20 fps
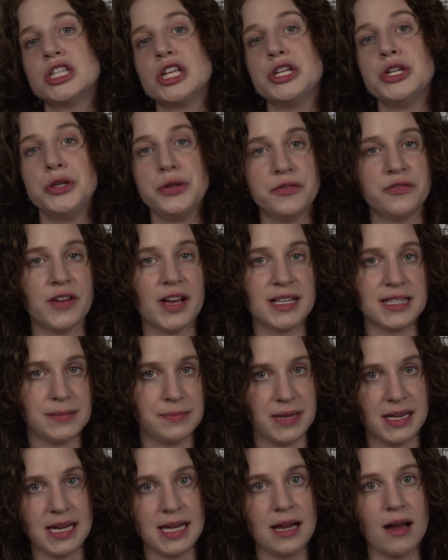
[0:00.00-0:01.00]
NuFace
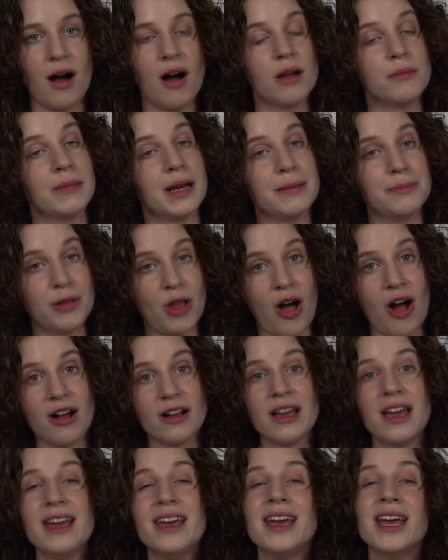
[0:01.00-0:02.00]
Mini on my
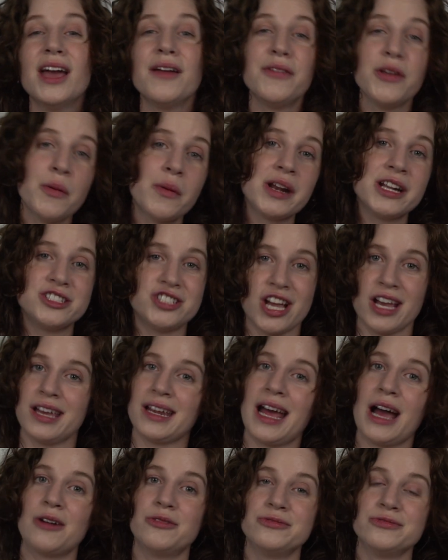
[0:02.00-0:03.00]
blog if you want to check it
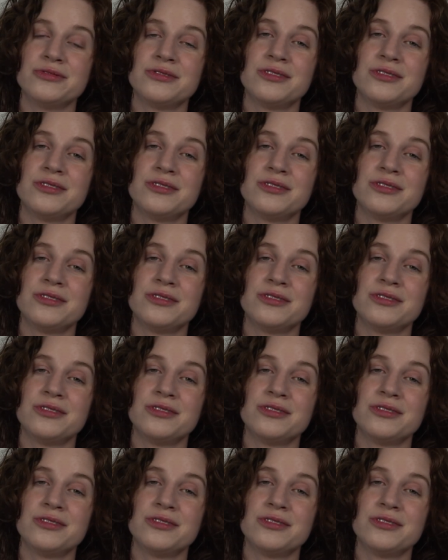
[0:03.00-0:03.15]
out.